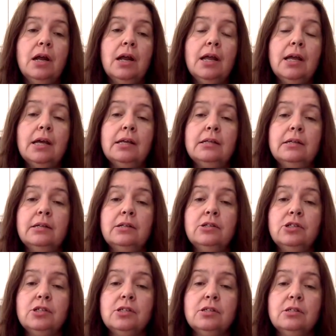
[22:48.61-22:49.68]
and it
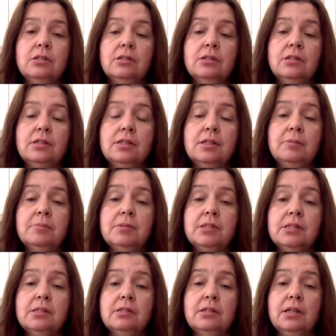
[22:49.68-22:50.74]
just
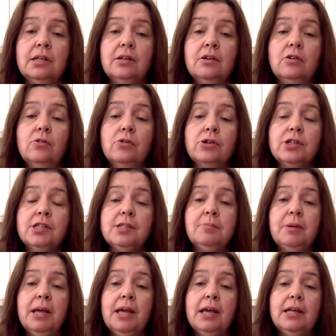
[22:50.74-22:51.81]
seems like a gorgeous
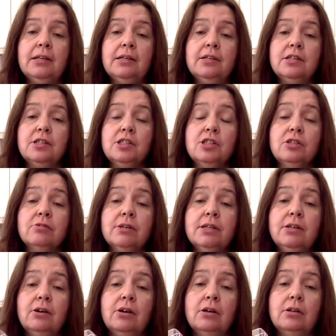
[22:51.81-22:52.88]
pen. It is
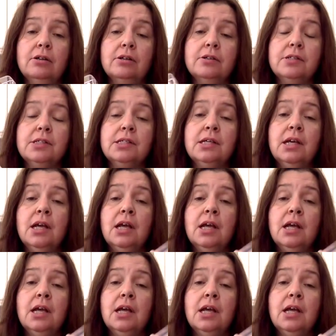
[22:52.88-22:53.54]
$3.